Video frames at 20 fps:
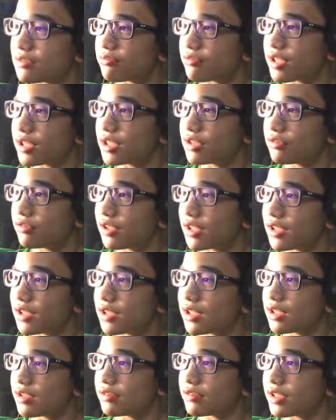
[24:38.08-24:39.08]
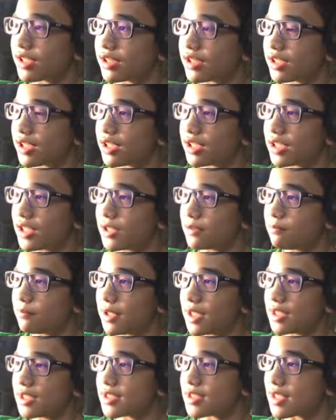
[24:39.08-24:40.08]
ready to get killed and then eat
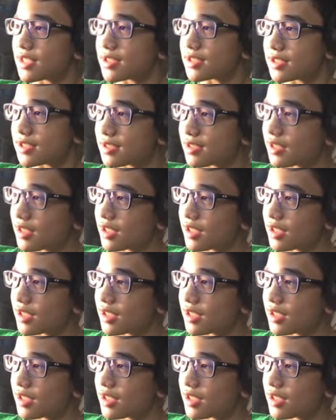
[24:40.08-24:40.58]
pizzas